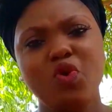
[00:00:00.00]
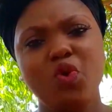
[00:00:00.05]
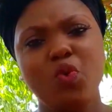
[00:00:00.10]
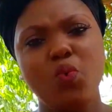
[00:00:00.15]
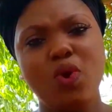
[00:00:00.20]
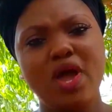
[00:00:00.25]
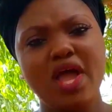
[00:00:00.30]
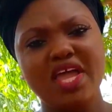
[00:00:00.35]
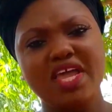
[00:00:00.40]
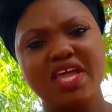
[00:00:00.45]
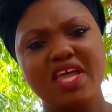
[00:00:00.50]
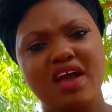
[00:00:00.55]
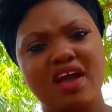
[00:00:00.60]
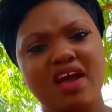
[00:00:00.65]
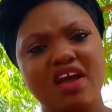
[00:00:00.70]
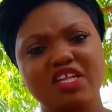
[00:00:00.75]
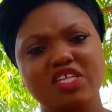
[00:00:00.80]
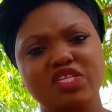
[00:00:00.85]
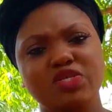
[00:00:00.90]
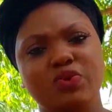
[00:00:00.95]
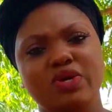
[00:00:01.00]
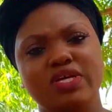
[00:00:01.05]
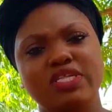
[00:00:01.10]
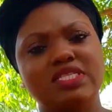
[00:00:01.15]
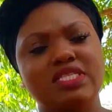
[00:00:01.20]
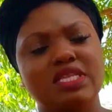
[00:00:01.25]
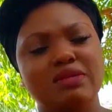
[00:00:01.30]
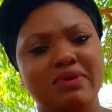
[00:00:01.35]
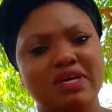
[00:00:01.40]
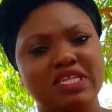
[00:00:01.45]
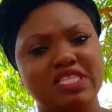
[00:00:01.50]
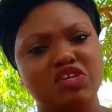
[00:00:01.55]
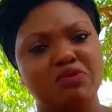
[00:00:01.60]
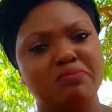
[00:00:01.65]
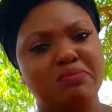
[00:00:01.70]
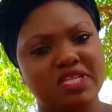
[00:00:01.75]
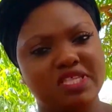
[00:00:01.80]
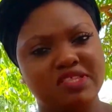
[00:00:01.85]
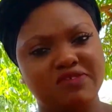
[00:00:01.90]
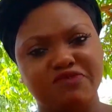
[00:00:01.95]
"Why aren't you as slim as your
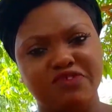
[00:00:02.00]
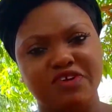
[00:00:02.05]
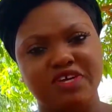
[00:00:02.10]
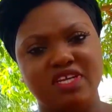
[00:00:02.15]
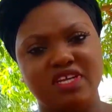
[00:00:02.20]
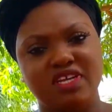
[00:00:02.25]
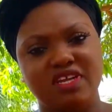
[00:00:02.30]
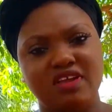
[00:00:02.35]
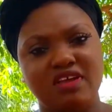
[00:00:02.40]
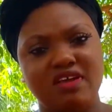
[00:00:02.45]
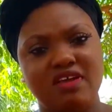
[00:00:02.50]
best friend?"